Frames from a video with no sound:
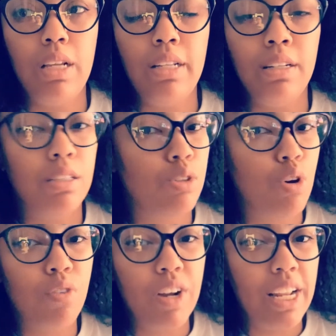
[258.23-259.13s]
There's
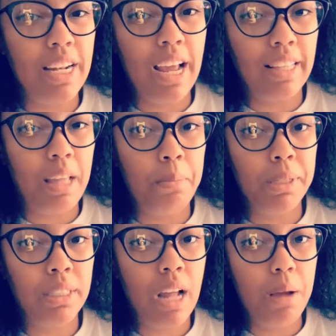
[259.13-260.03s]
already not that
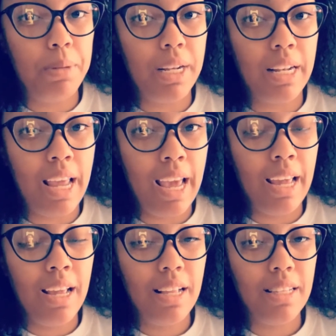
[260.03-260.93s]
much time in the
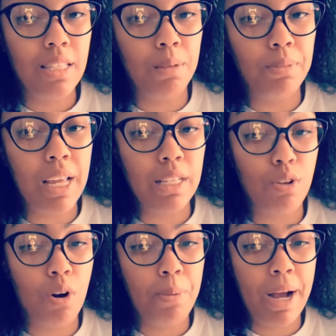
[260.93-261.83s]
day. Some things
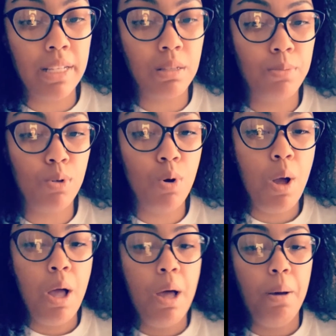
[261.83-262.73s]
are possible,
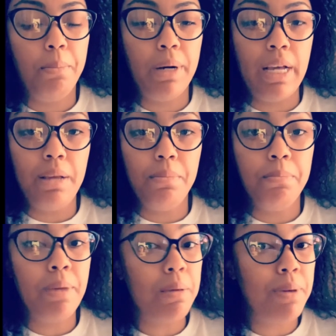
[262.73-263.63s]
but
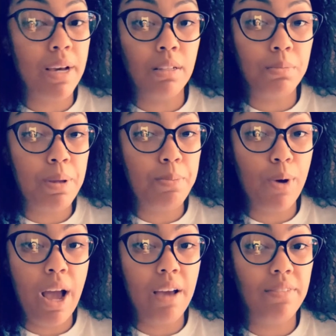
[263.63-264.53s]
maybe other
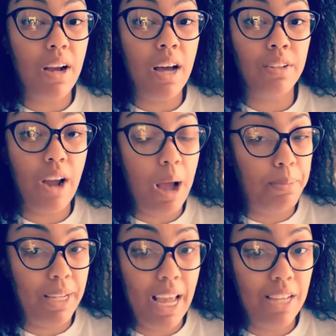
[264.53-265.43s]
people have other
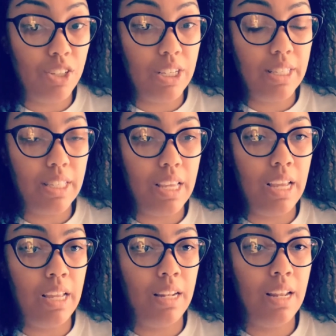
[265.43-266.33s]
obligations,
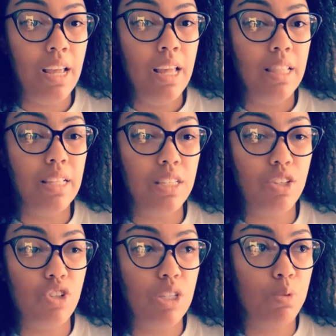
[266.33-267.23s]
and this
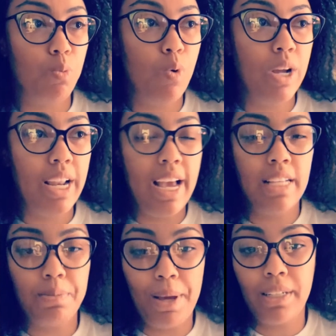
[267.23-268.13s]
is just one
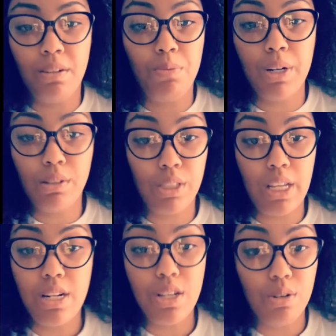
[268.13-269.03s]
aspect of what else
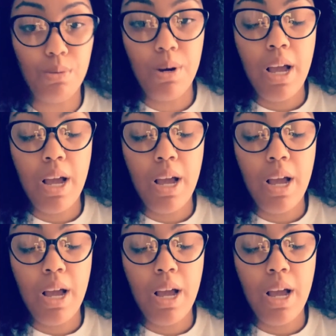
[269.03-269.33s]
they do.